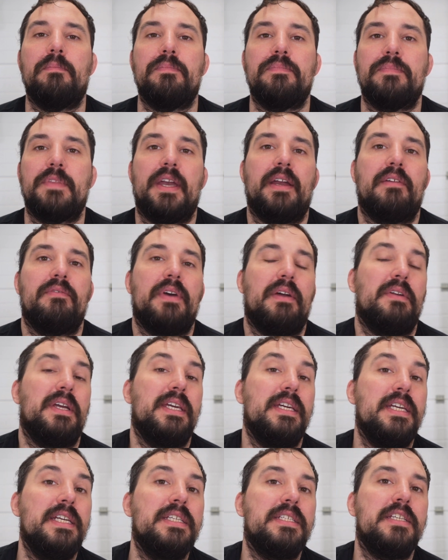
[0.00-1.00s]
They're very
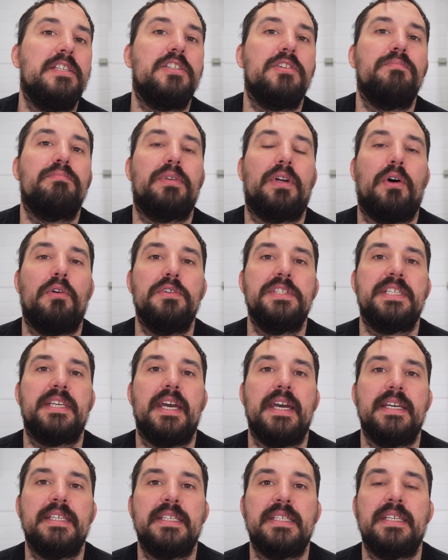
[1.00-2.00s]
easy to
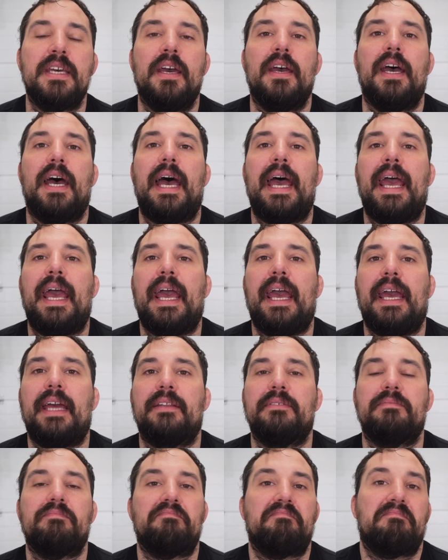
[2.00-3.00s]
process,
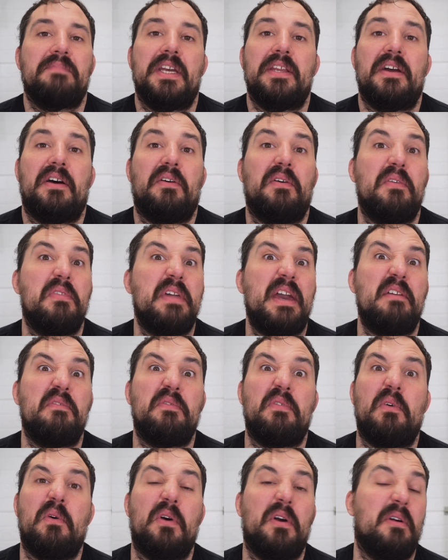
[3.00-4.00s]
and
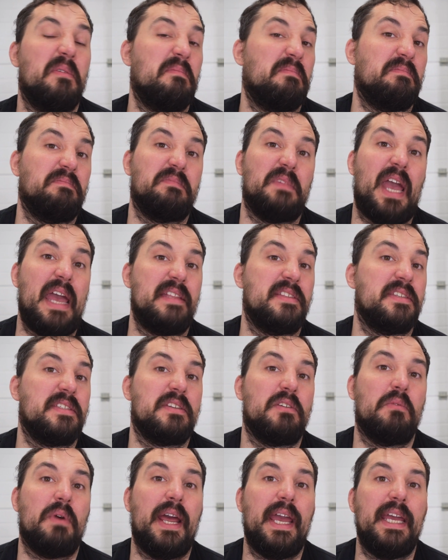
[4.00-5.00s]
therefore
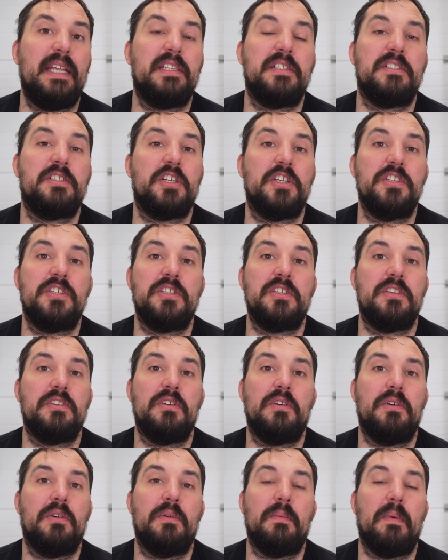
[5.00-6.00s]
it's great just
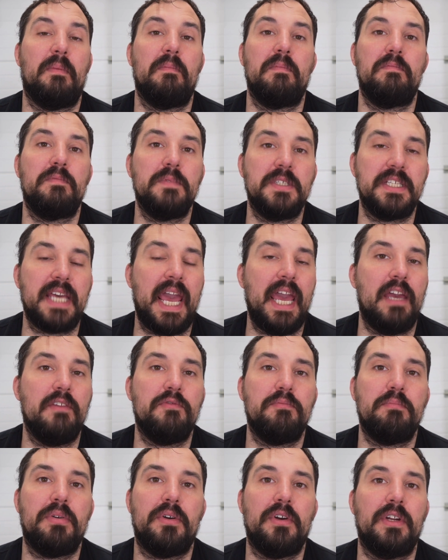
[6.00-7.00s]
to
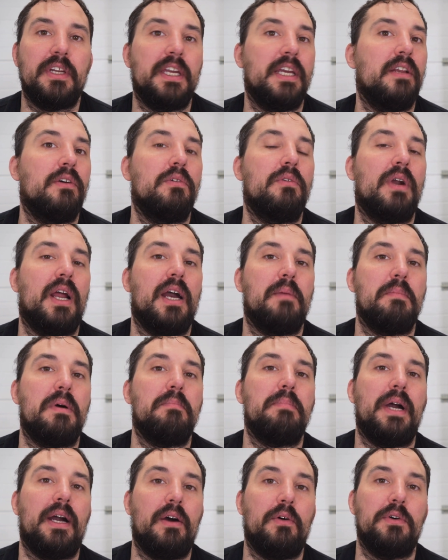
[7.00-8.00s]
save per kilogram
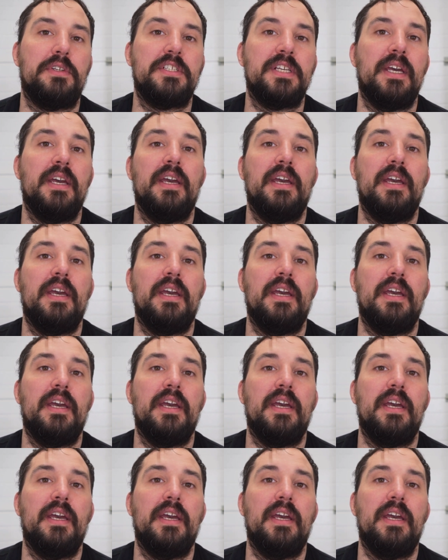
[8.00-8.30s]
a pound.